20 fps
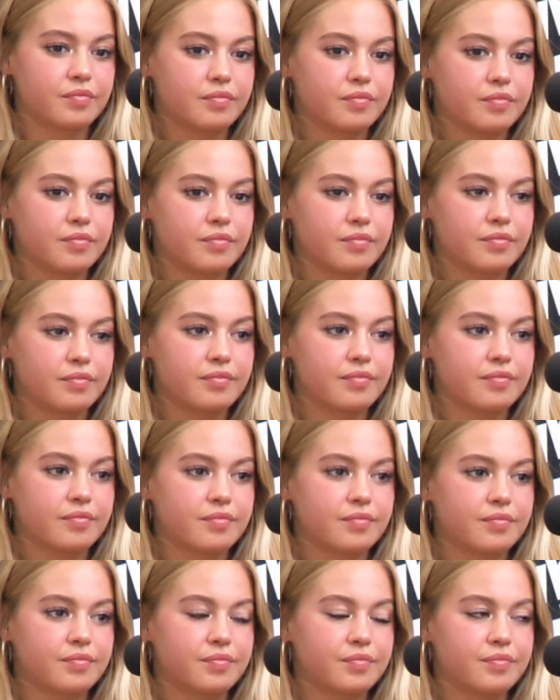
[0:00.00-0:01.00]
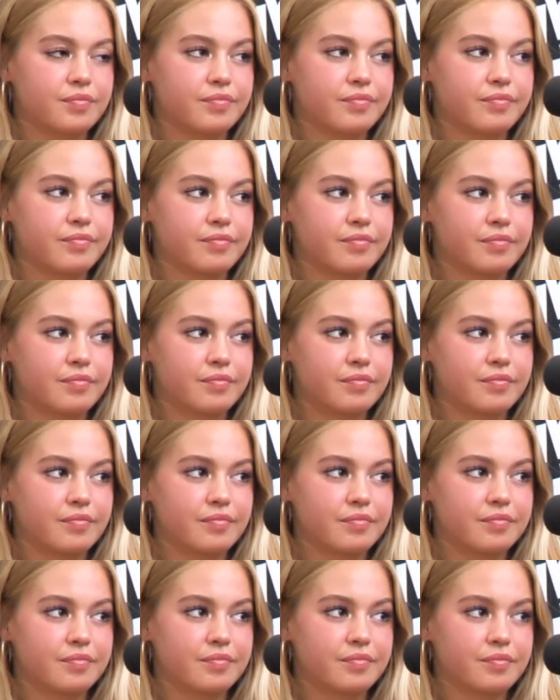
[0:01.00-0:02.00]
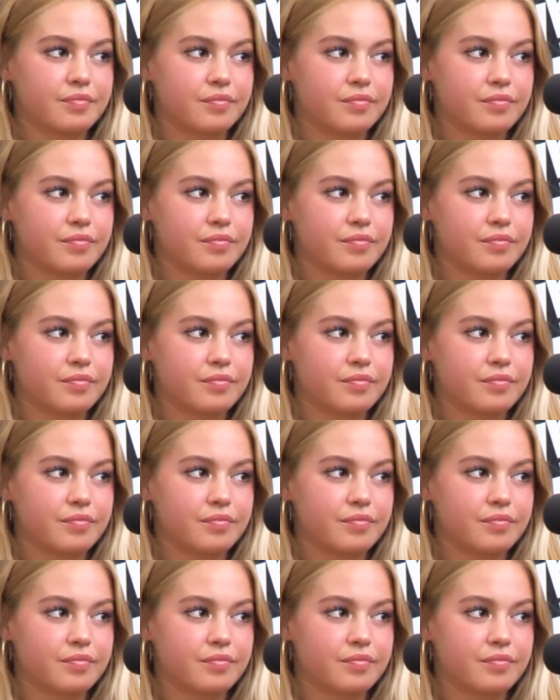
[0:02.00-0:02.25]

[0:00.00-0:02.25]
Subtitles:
[no speech]